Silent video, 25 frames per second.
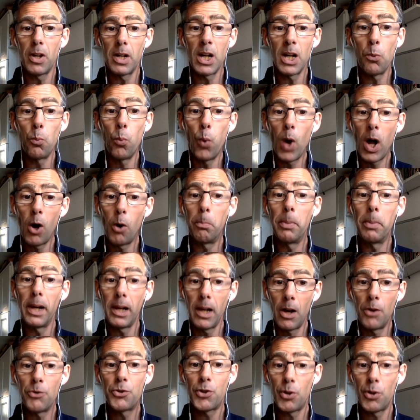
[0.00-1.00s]
certainly well
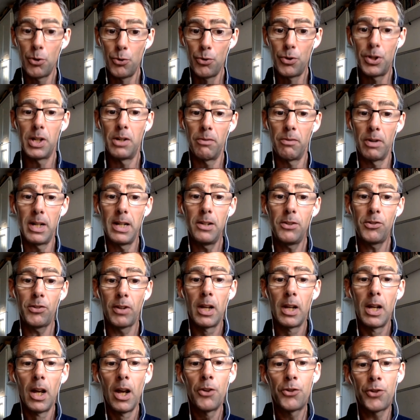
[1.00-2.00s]
below 2
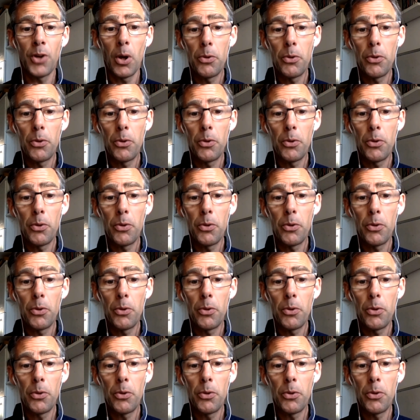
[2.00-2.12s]
degrees.